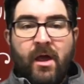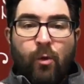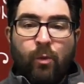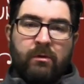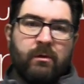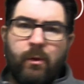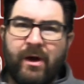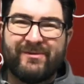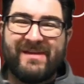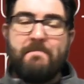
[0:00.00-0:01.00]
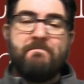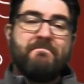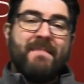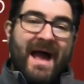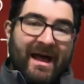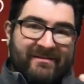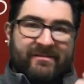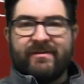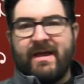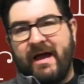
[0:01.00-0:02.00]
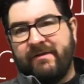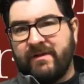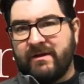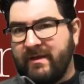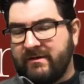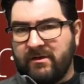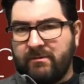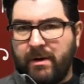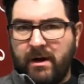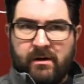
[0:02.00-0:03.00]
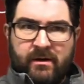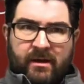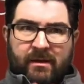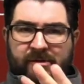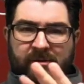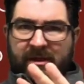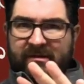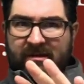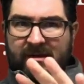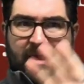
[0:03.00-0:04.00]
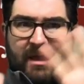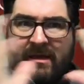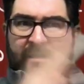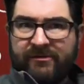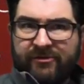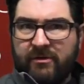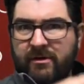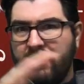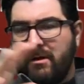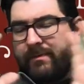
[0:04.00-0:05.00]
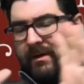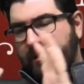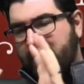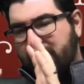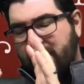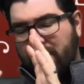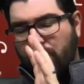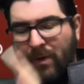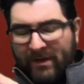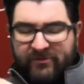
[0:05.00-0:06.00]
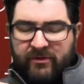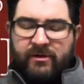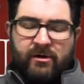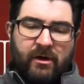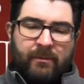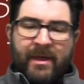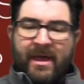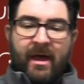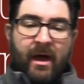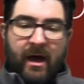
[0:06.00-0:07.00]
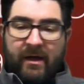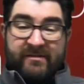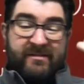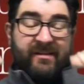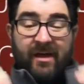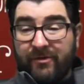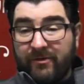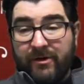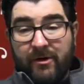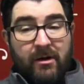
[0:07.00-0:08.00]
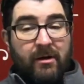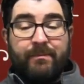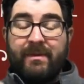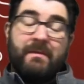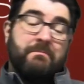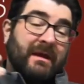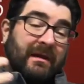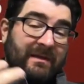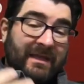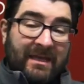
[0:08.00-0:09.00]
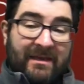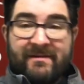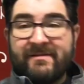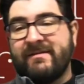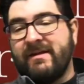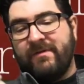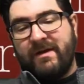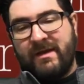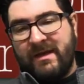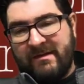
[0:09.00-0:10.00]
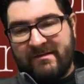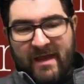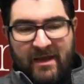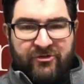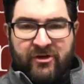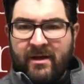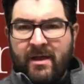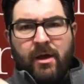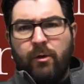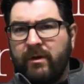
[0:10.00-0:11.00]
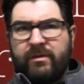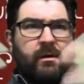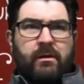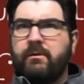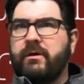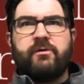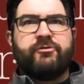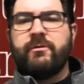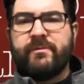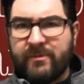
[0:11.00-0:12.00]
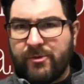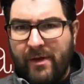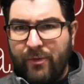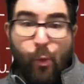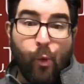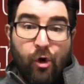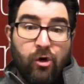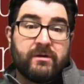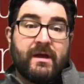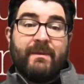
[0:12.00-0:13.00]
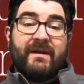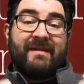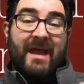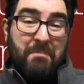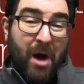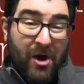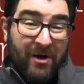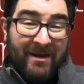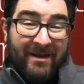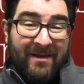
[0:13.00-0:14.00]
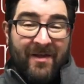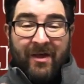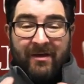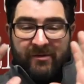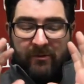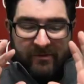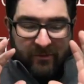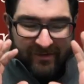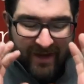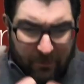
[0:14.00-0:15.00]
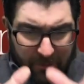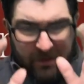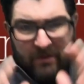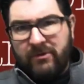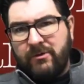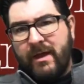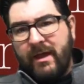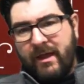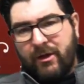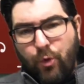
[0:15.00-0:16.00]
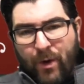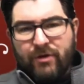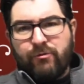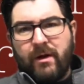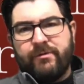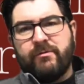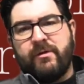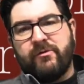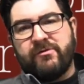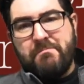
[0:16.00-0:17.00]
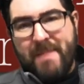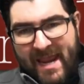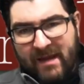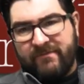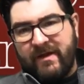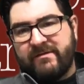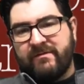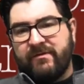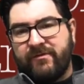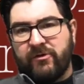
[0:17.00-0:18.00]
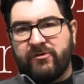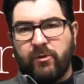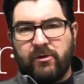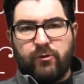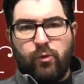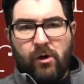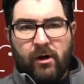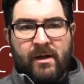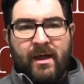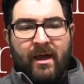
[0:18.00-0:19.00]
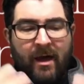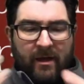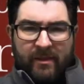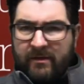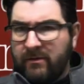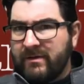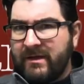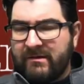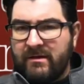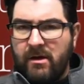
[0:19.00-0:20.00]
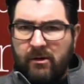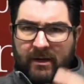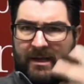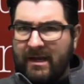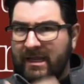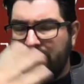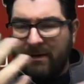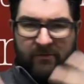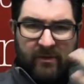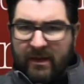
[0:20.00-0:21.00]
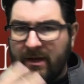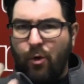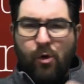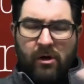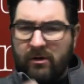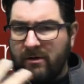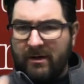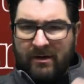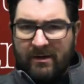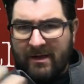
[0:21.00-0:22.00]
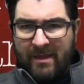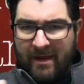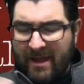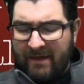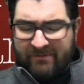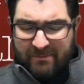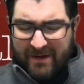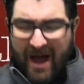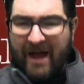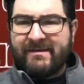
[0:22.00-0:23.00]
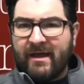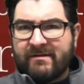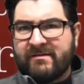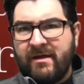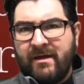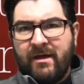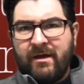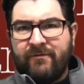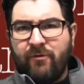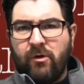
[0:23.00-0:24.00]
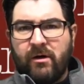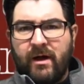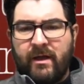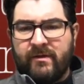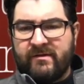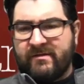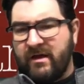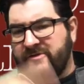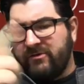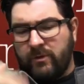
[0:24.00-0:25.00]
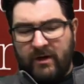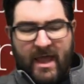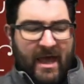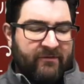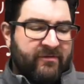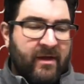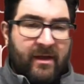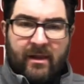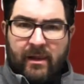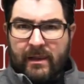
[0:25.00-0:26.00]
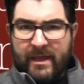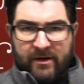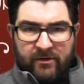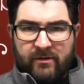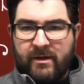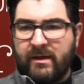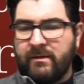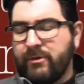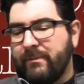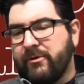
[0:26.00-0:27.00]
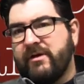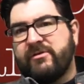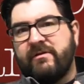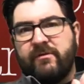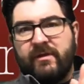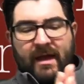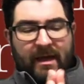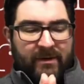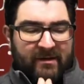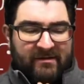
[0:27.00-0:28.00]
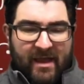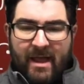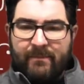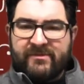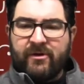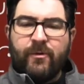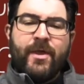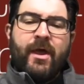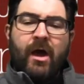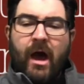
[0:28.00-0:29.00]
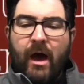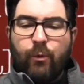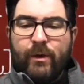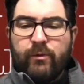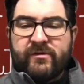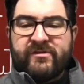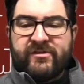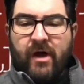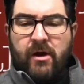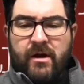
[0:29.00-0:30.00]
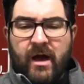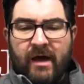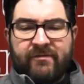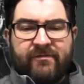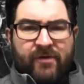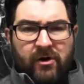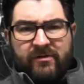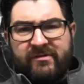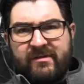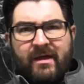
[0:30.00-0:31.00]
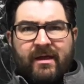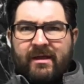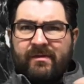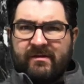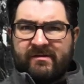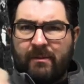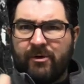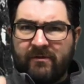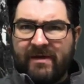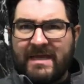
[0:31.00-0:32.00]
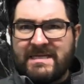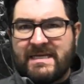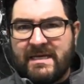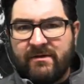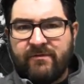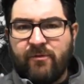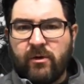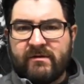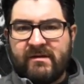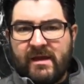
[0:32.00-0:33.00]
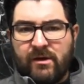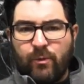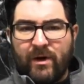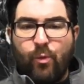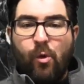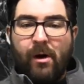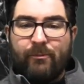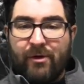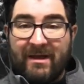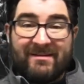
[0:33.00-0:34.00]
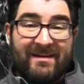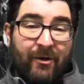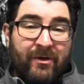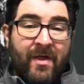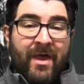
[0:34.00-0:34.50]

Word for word: World War One was a massive conflict that took part uh, took place in Eastern Europe and in, in Western Europe uh, Southern Europe, in the Middle East, even in East Asia, with colonial troops from around the world coming to take part in it. So, so today we're going to do a, a, quick run through those main events of the First World War uh, that you'll need to know to kind of keep everything in order and, and, and have some context for uh, the discussions we're going to have later in preparation for the IB exam. So uh, we will start off first uh, in the summer of 1914 when war breaks out.